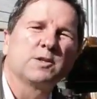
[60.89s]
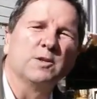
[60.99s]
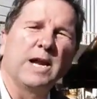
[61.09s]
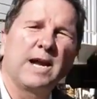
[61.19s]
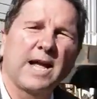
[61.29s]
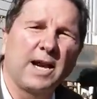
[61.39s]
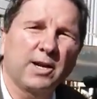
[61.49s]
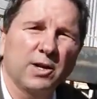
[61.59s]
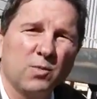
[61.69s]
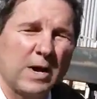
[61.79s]
So now I got
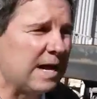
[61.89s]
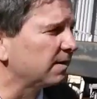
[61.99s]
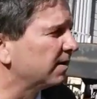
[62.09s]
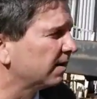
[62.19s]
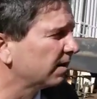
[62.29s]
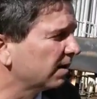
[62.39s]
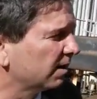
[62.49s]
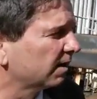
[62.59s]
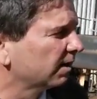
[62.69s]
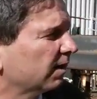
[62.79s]
it good and wet,
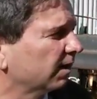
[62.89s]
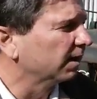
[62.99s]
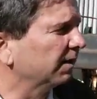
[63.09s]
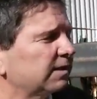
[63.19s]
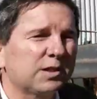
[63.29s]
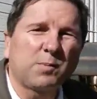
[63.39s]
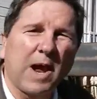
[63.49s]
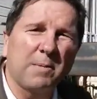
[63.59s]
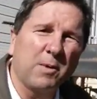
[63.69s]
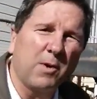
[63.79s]
and this is
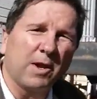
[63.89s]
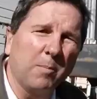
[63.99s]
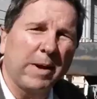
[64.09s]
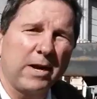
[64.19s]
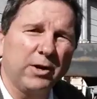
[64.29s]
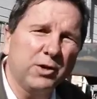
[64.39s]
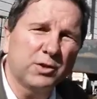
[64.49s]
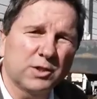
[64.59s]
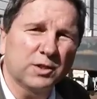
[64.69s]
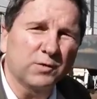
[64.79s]
probably the better
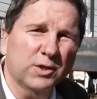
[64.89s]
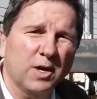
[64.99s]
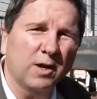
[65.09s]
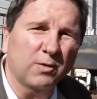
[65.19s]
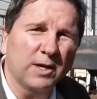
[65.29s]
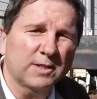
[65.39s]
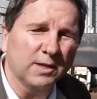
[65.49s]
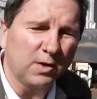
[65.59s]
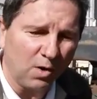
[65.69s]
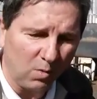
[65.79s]
uses for skunk
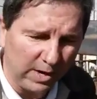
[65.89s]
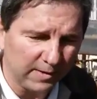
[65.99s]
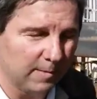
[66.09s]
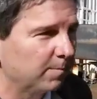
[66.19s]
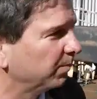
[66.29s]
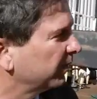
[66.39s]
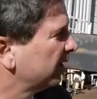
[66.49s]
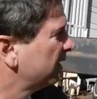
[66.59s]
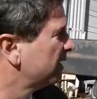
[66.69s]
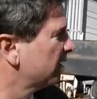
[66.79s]
rust in cold weather.
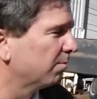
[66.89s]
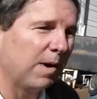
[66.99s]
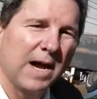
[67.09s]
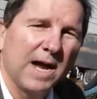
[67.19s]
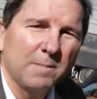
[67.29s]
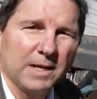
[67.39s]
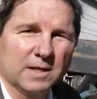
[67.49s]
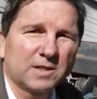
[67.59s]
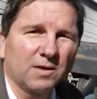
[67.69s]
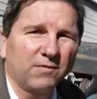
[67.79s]
Behind
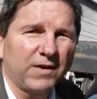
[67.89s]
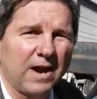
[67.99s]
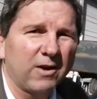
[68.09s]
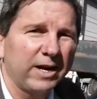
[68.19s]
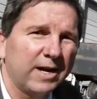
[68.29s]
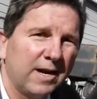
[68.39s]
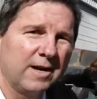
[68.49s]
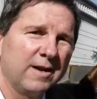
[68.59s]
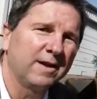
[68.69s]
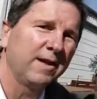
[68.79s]
me is some very
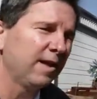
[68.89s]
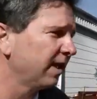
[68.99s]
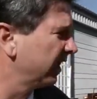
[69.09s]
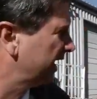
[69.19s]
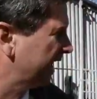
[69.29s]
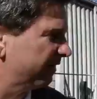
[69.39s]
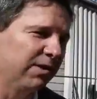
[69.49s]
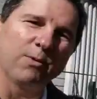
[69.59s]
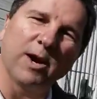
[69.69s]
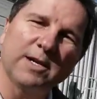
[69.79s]

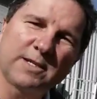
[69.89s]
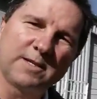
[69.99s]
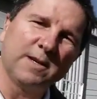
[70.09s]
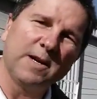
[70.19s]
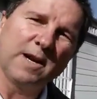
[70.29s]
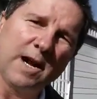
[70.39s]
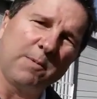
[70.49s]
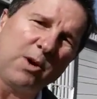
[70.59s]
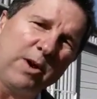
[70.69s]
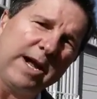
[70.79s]
heavy rust. I'm
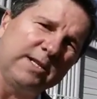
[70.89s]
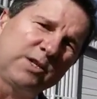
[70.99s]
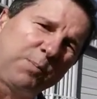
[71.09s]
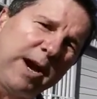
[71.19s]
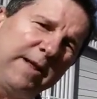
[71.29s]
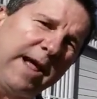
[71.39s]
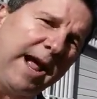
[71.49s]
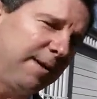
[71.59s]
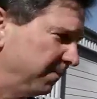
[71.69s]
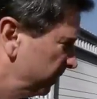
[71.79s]
going to go ahead and spray that.